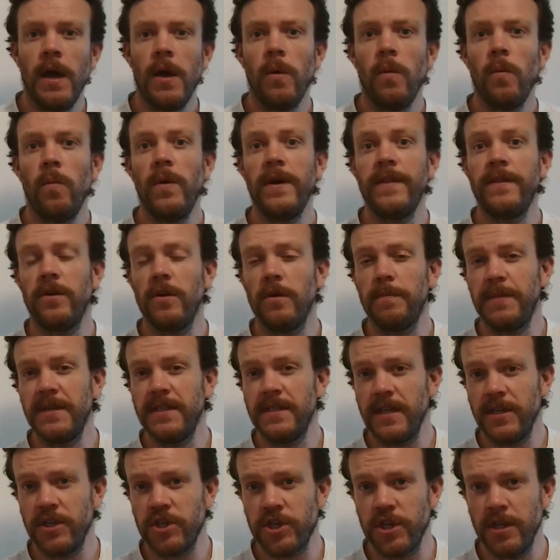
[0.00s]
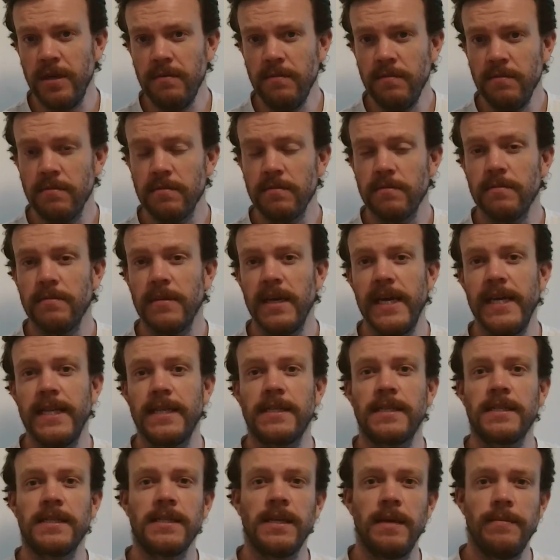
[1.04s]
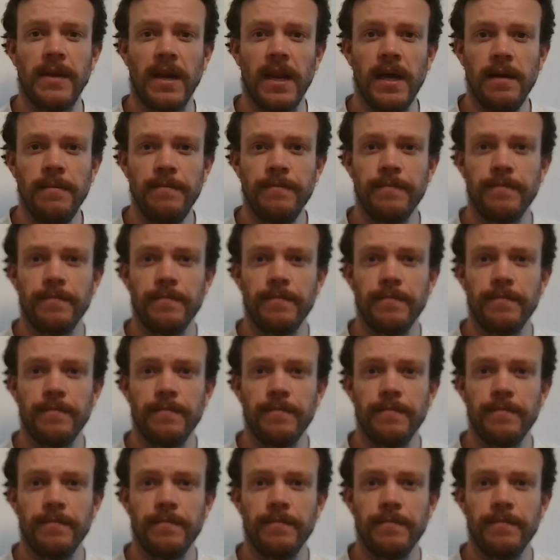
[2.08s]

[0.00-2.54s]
With an opposition, it's similar,